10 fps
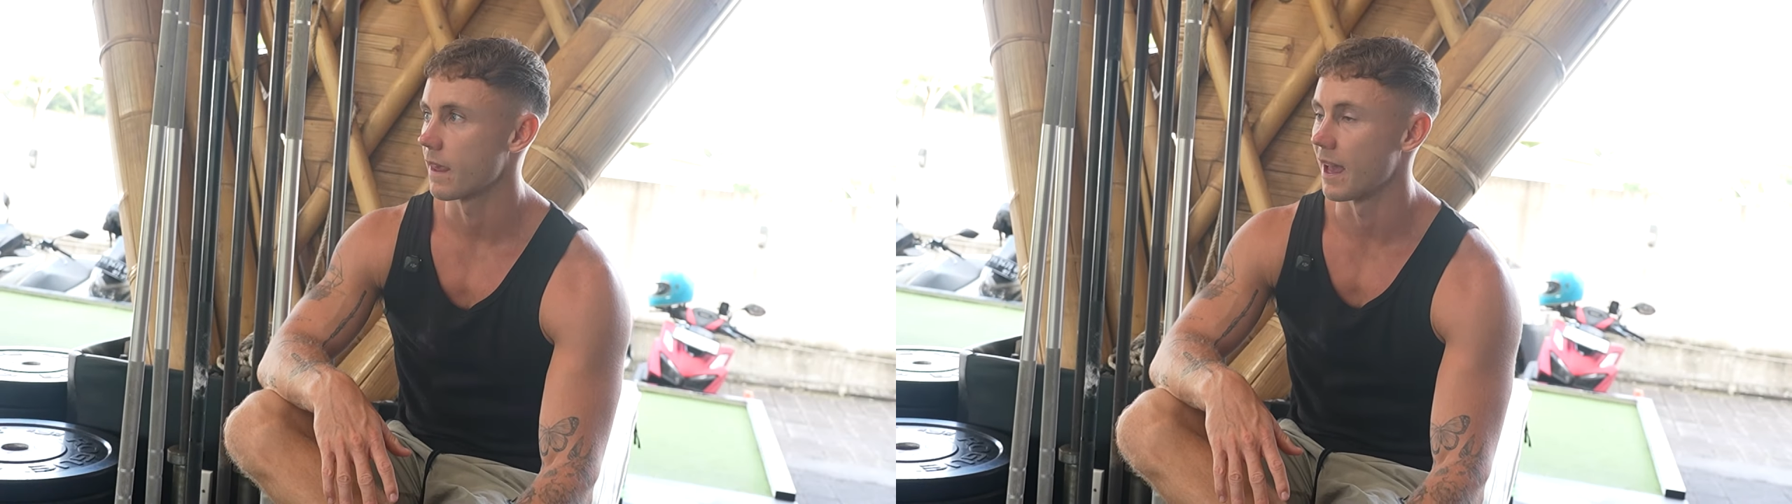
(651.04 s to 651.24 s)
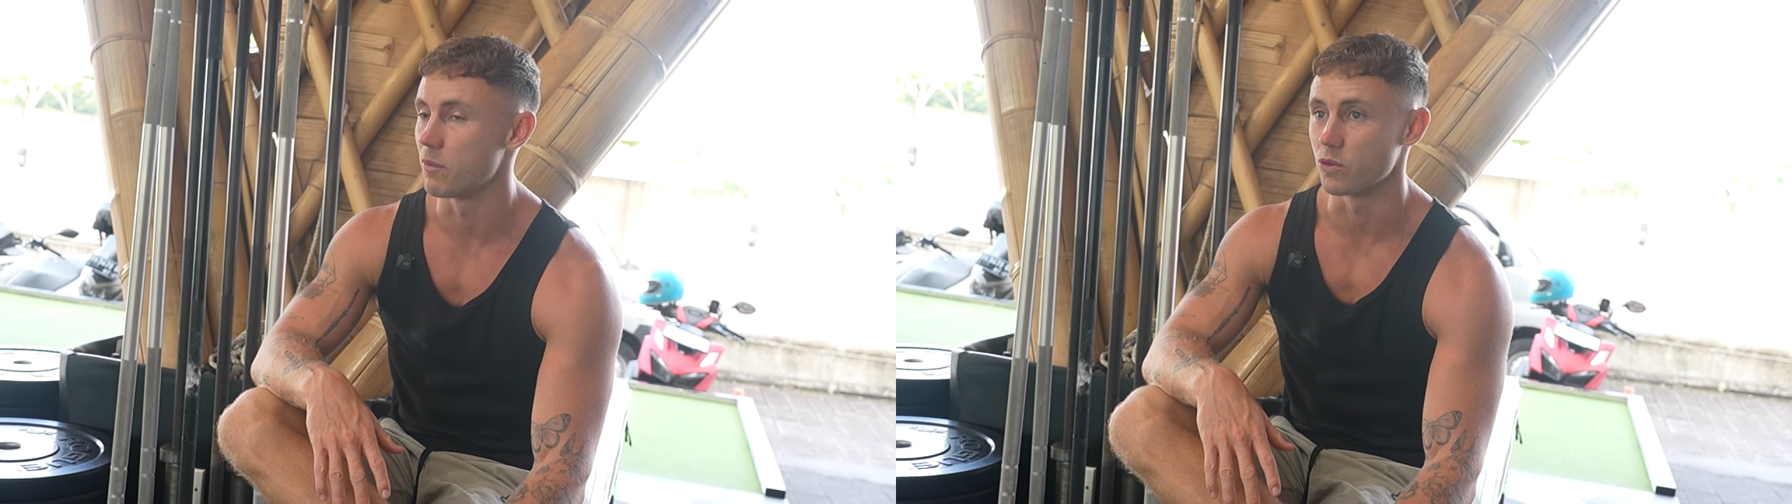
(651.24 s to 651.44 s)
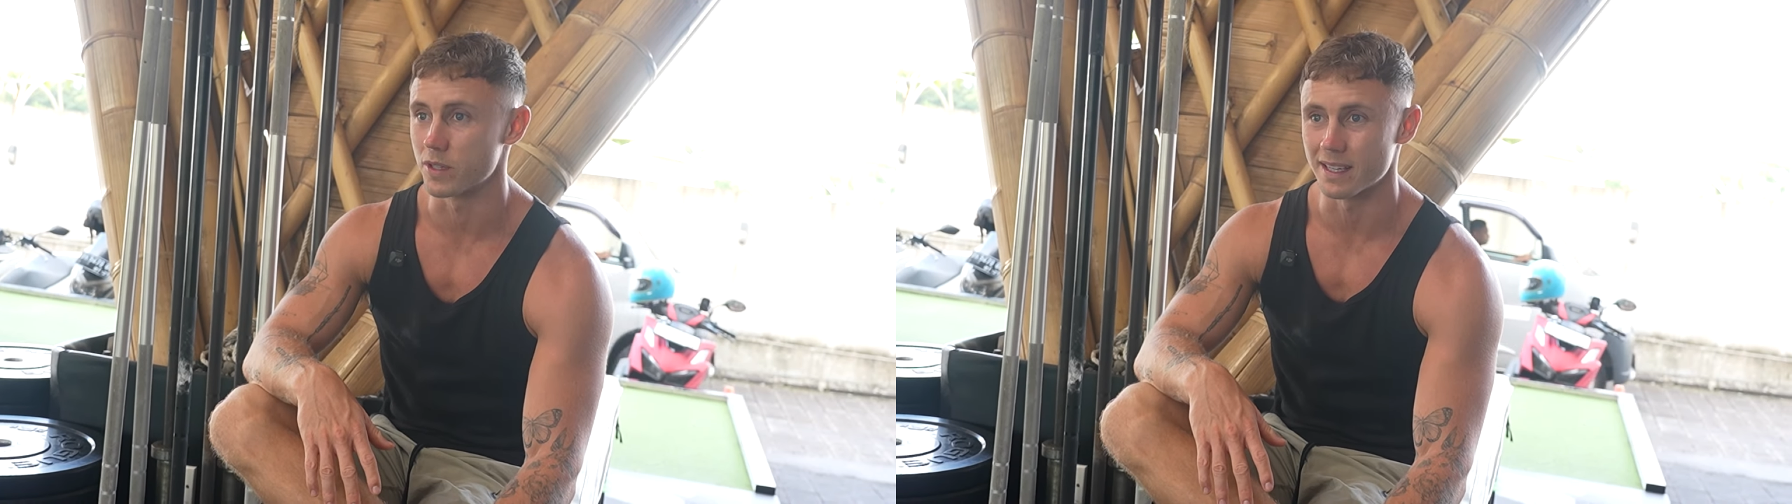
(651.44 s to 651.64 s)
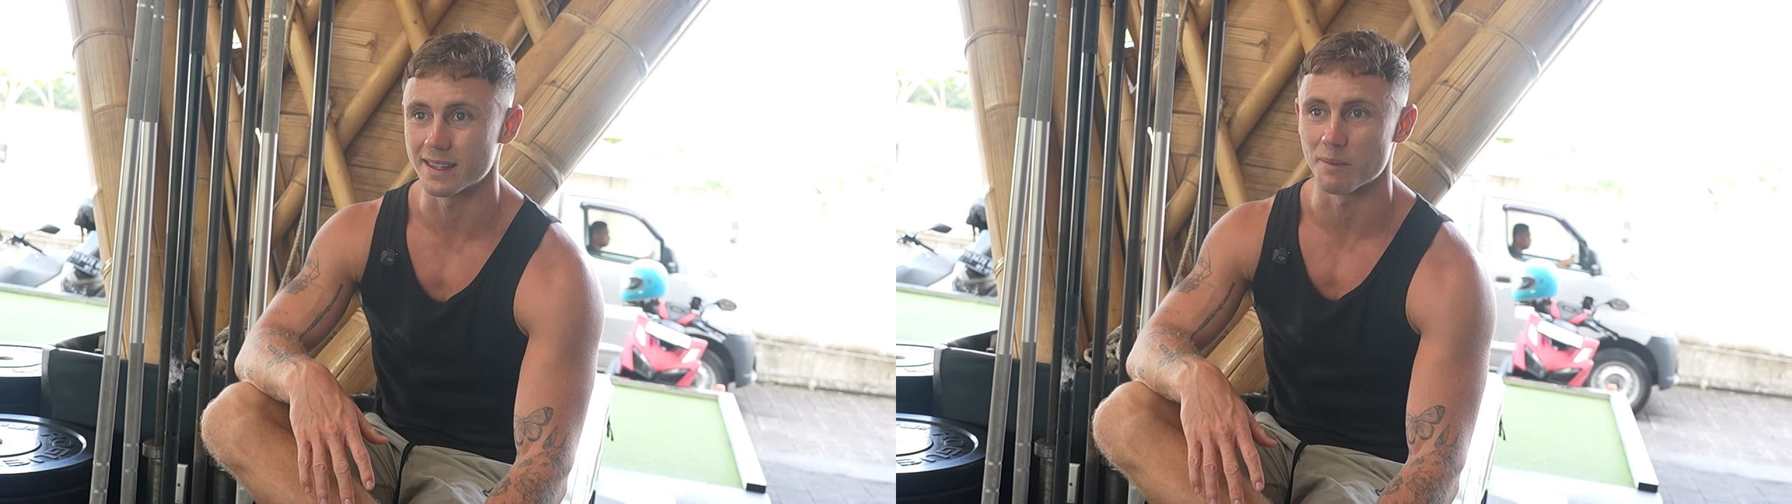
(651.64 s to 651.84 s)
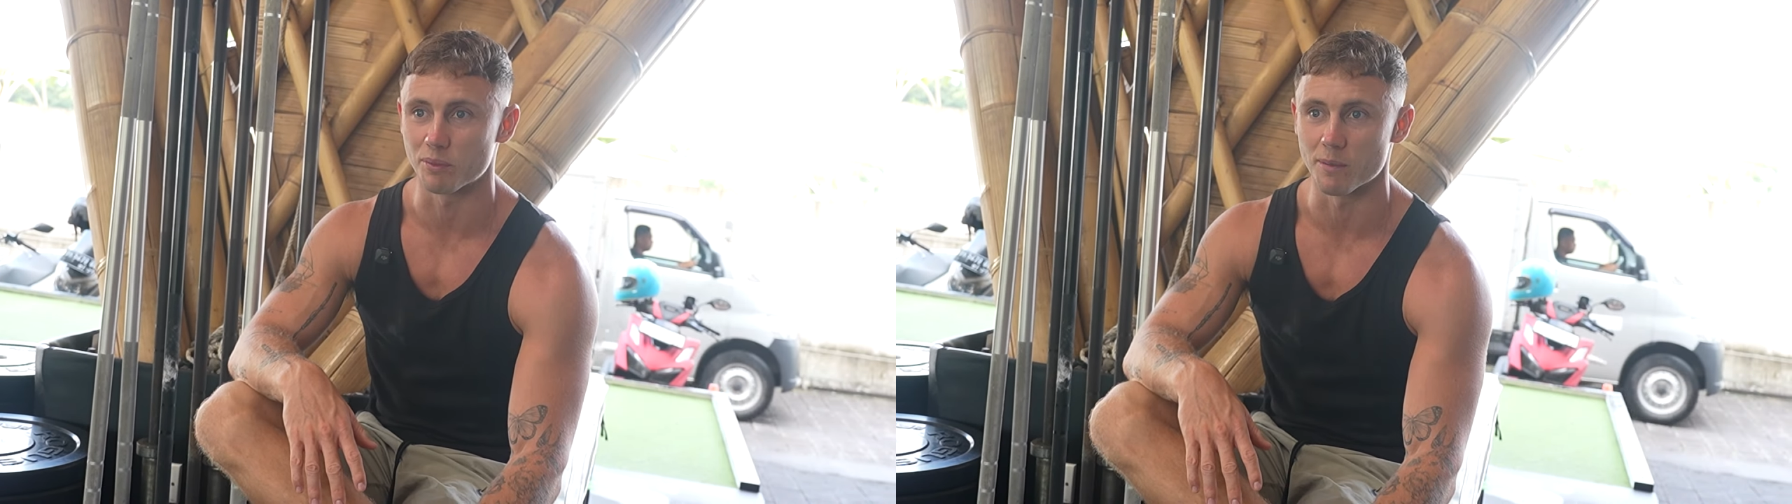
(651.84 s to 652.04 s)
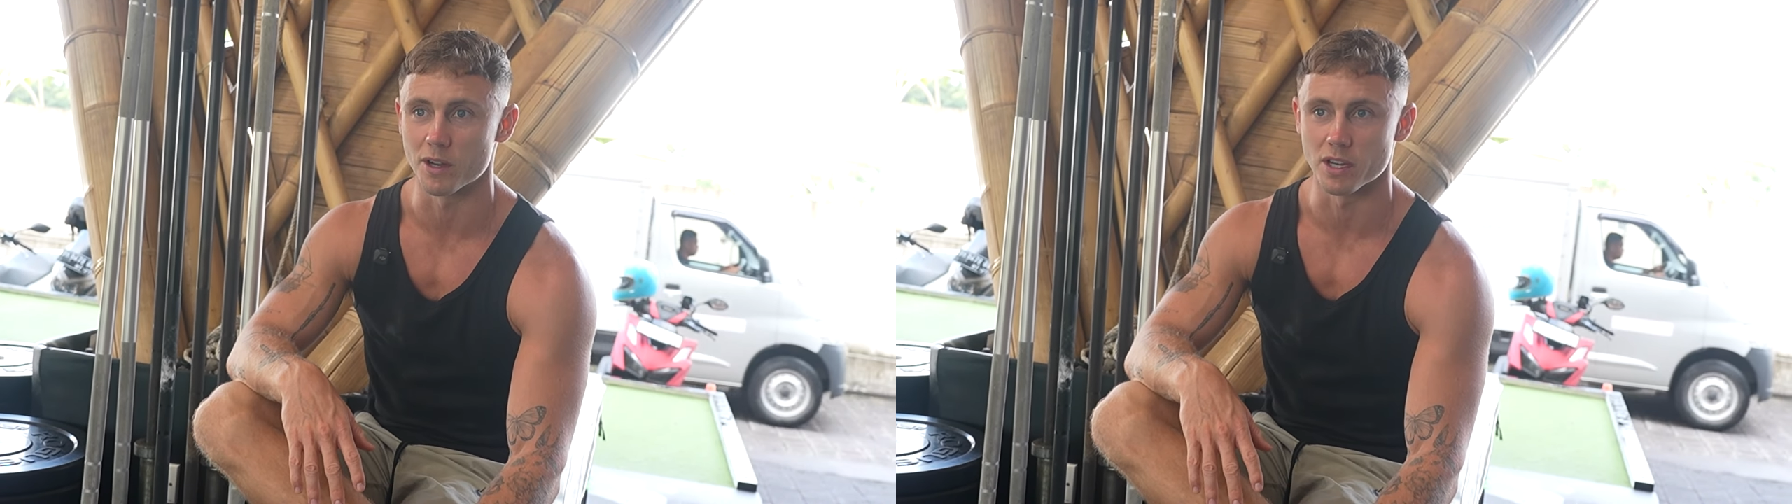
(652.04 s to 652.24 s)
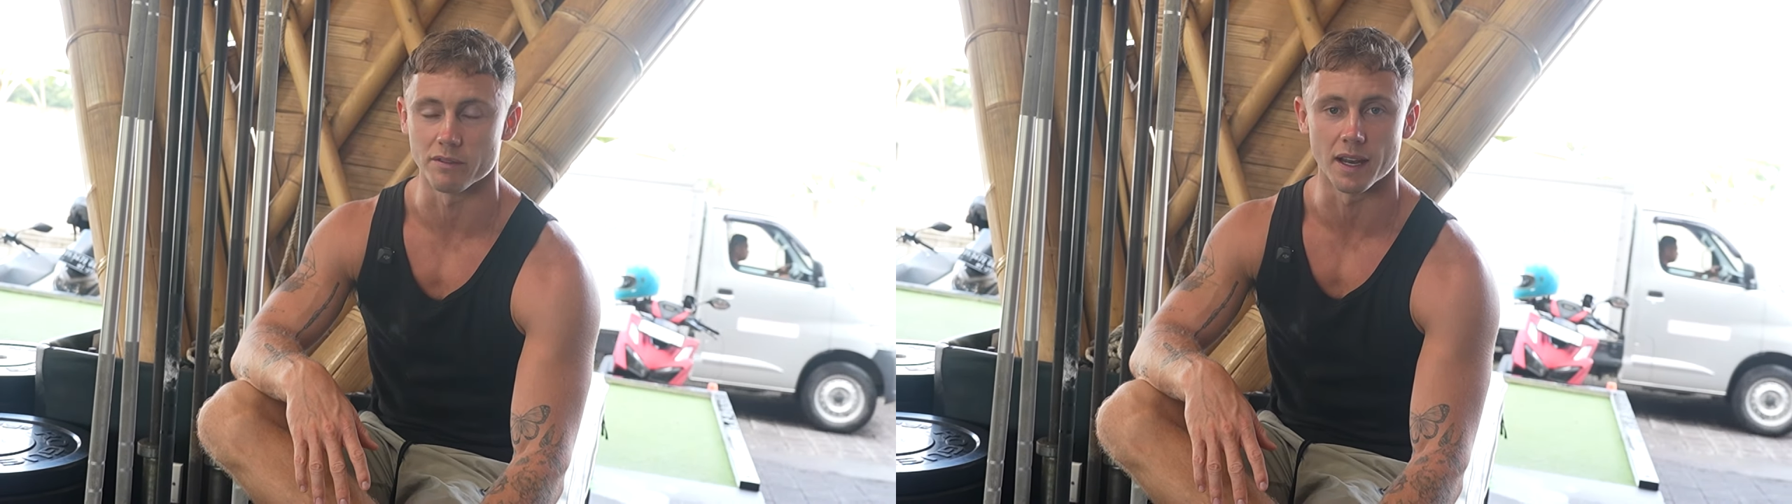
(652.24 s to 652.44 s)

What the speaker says: And we'll hit that pretty much every